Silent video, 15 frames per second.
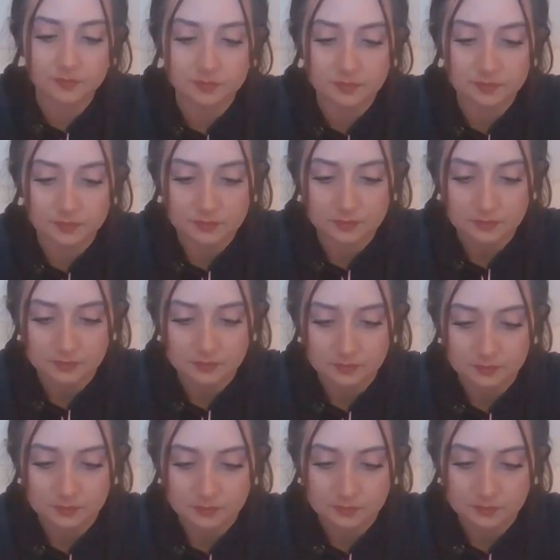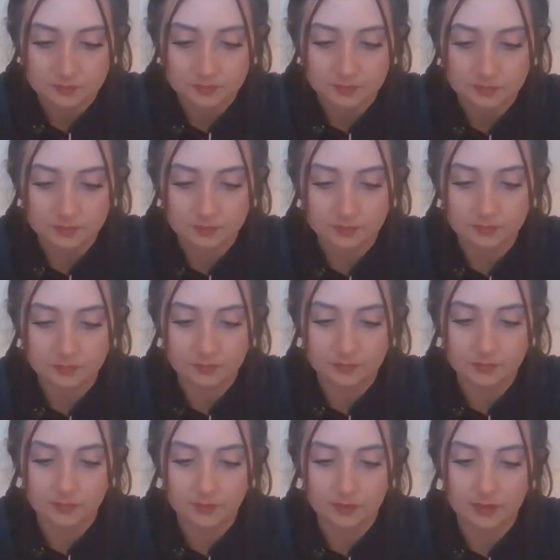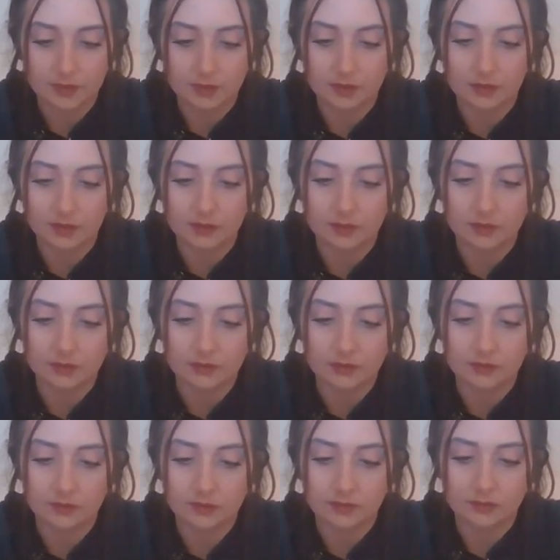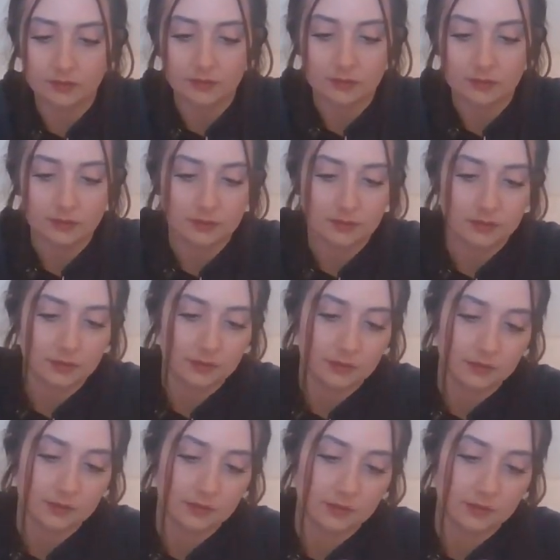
Nobody speaks.